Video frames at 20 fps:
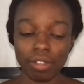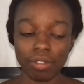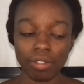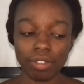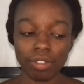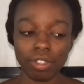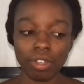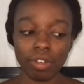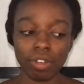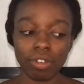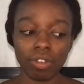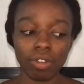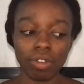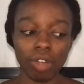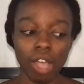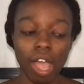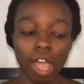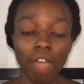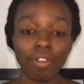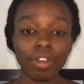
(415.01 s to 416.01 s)
So
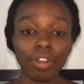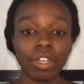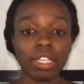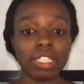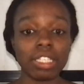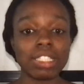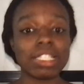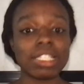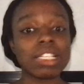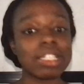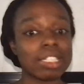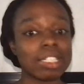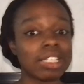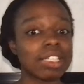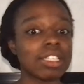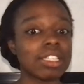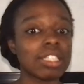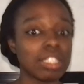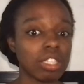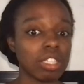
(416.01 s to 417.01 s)
I've already declared
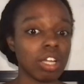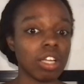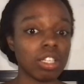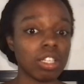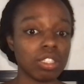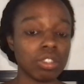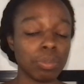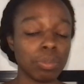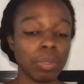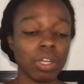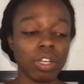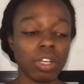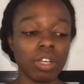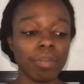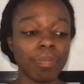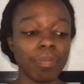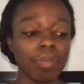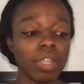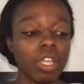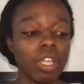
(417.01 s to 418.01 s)
this on Twitter
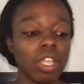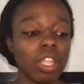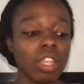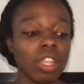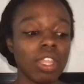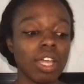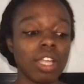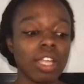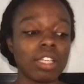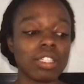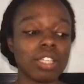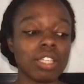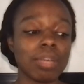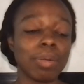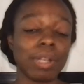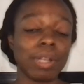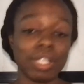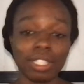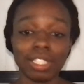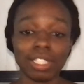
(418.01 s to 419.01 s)
that
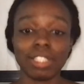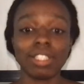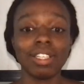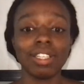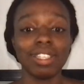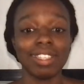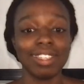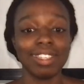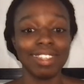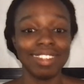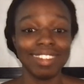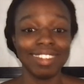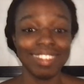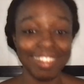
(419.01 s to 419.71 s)
personally,